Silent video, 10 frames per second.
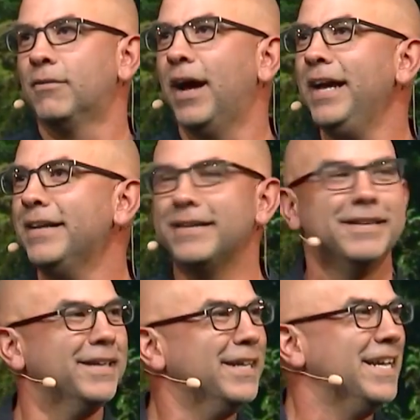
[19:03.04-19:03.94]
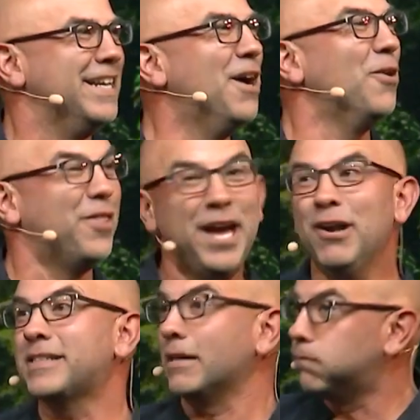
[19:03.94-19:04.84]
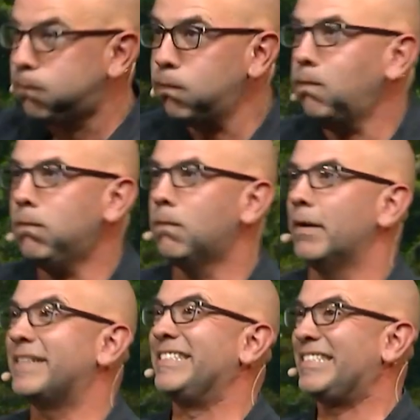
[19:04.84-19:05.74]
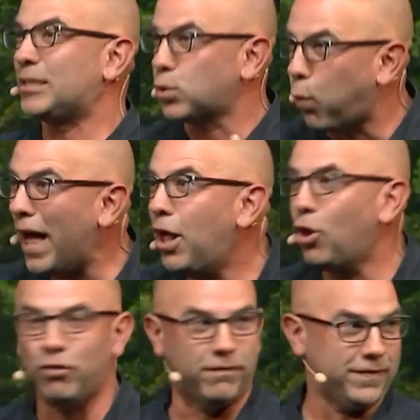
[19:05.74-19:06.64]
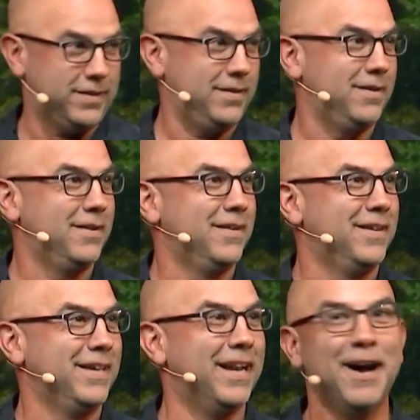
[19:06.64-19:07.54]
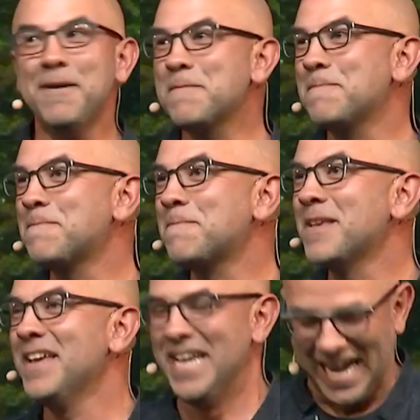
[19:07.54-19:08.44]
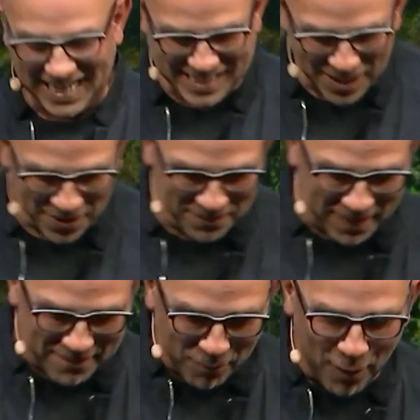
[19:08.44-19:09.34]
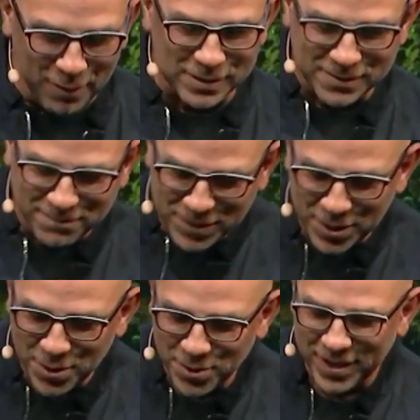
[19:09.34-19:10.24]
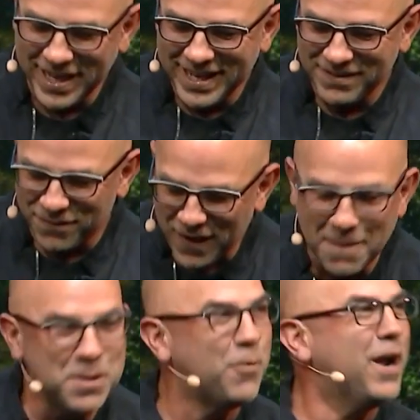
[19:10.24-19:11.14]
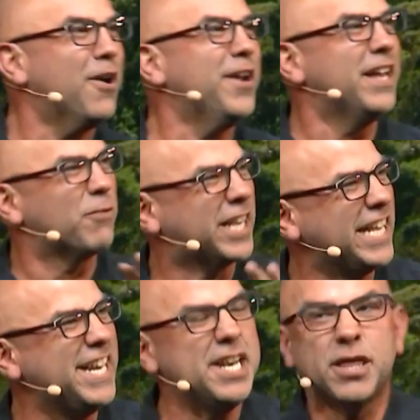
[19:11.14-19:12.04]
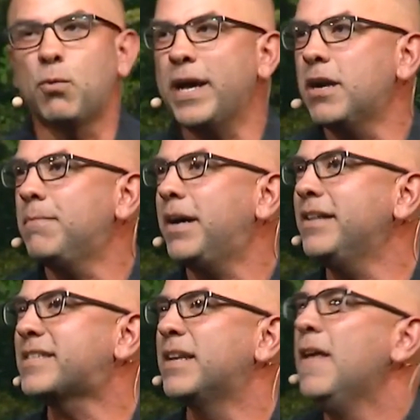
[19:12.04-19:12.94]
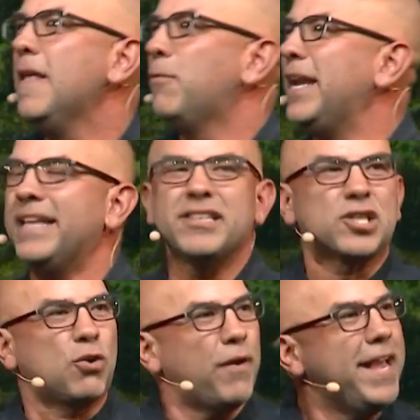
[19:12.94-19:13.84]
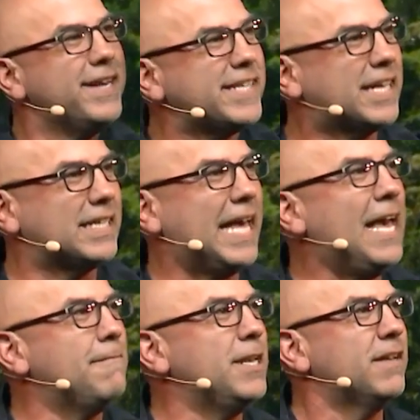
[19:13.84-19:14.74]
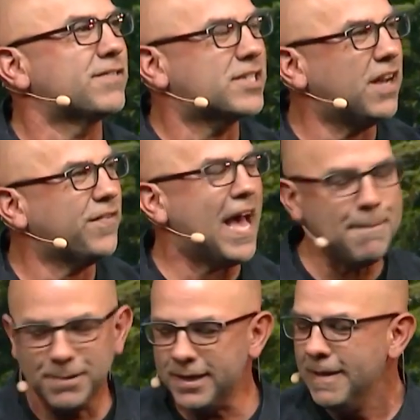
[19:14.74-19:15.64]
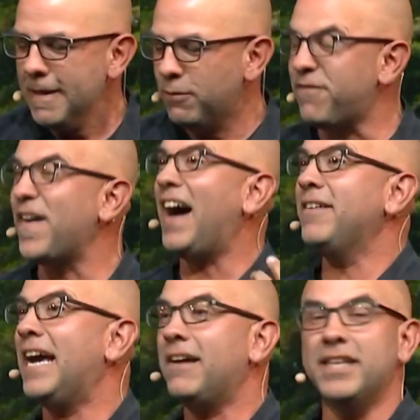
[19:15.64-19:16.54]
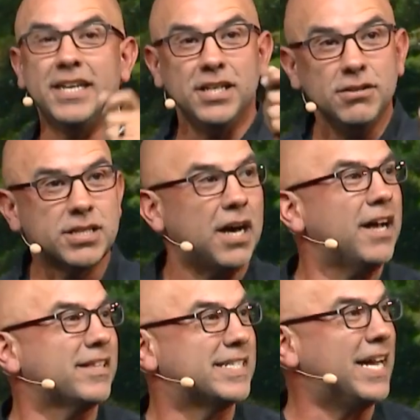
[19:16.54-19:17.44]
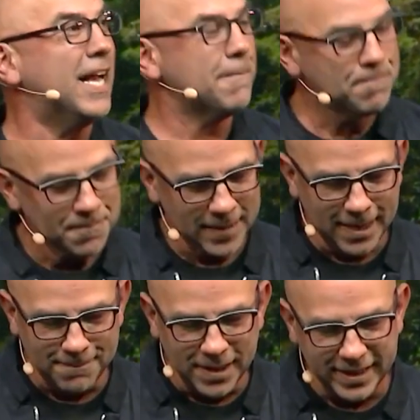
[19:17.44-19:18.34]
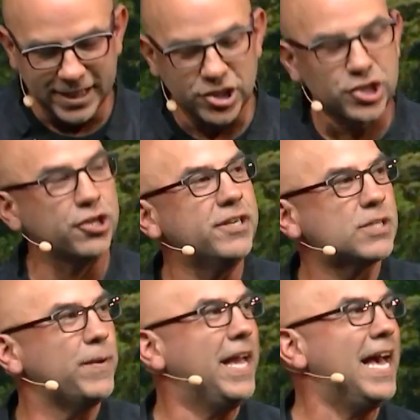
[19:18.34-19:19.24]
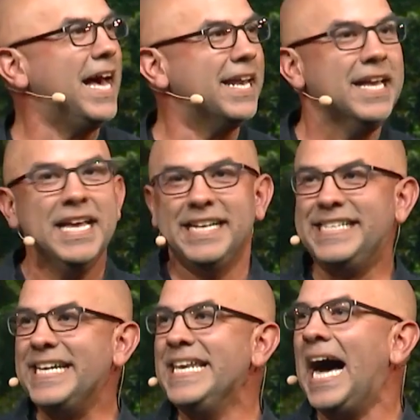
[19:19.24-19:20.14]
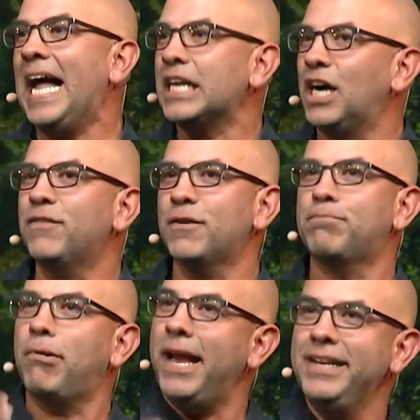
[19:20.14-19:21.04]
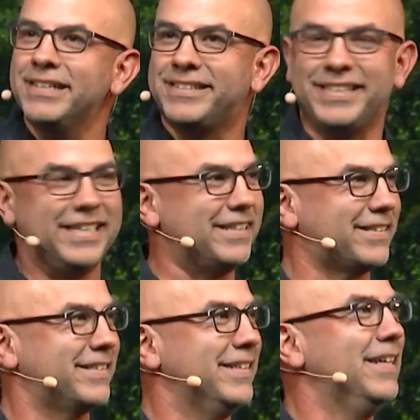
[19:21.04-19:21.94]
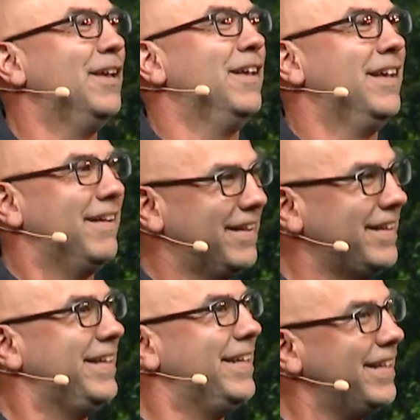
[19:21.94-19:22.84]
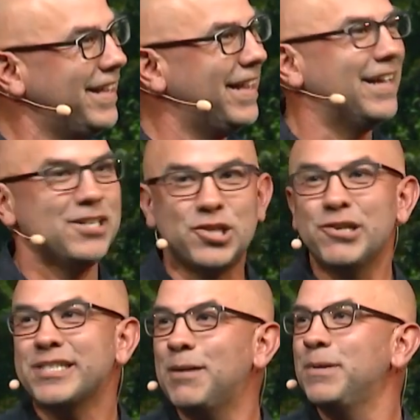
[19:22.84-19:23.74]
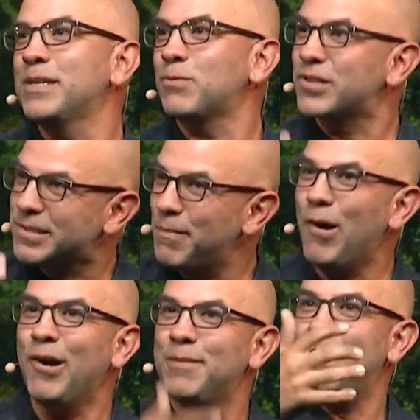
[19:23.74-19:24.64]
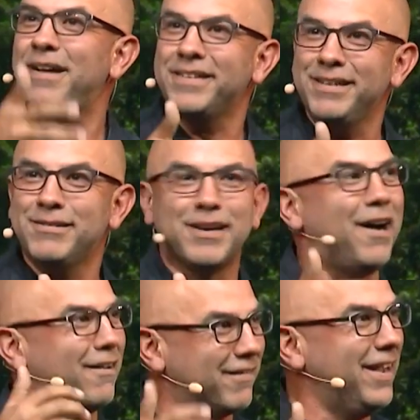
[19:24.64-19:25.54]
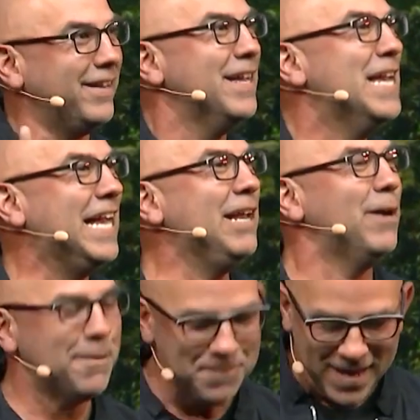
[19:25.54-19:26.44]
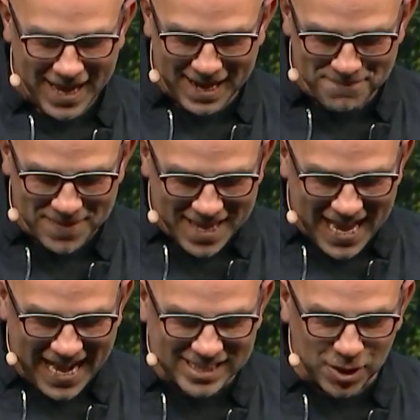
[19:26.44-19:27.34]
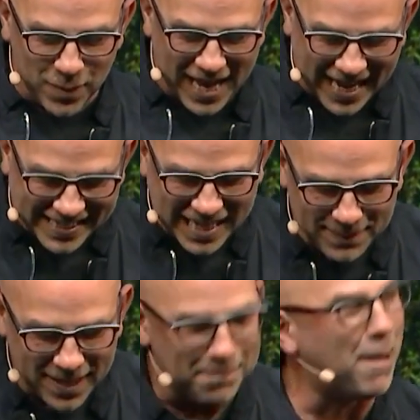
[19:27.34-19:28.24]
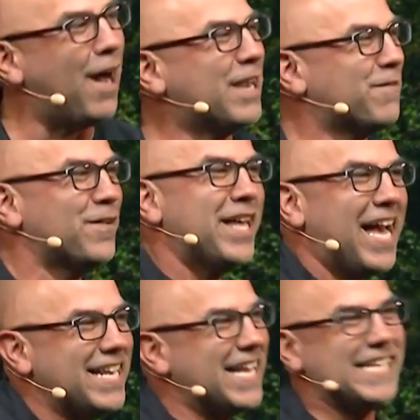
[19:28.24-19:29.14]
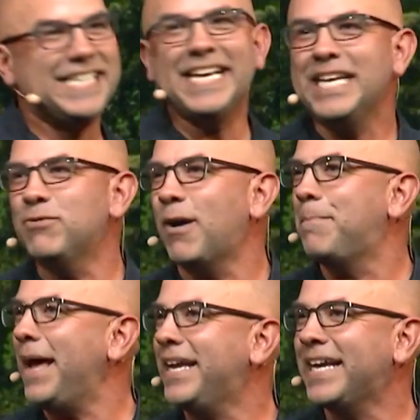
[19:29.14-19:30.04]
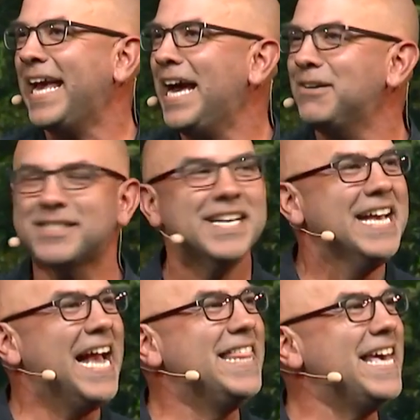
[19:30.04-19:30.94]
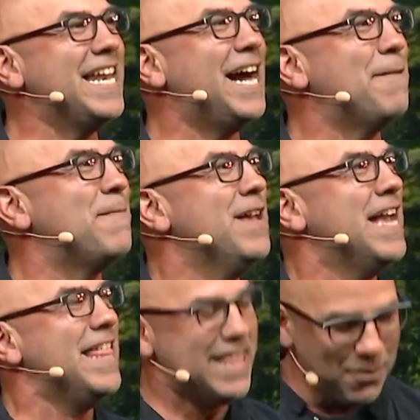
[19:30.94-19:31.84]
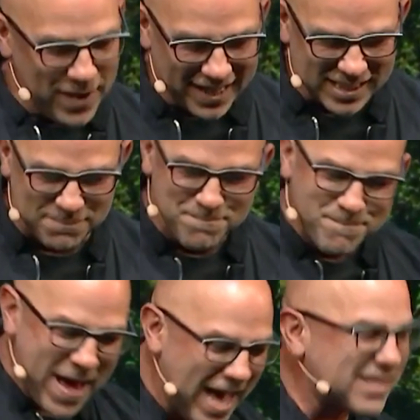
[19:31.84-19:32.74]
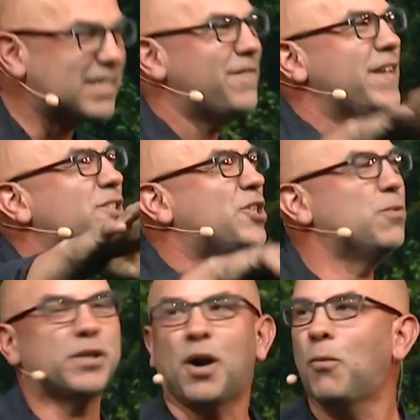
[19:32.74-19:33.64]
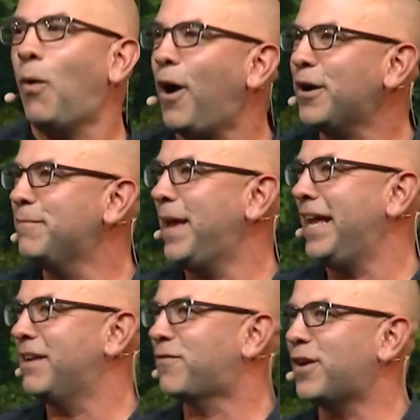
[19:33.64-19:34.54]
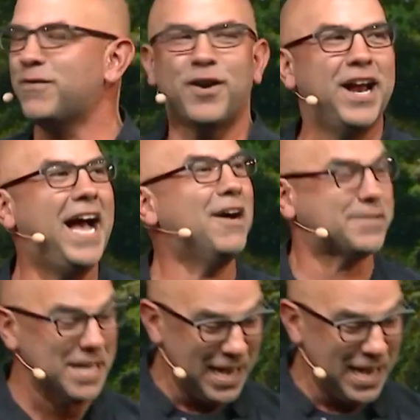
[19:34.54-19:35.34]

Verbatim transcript: right? No, there it's like, woo, it's 12 you know? And so my boy was due in February, and we're getting into the winter months, and we'd had this crazy calamity of stuff happen. We found out that in Utah at the time, um, the insurance we had did not cover pregnancies yeah, insurance companies were smart about Utah, right? Anyway, um, and so we had to come out of pocket for that, like dig into our bank accounts, and then um, and then we had this massive issue with our water main in front of our house,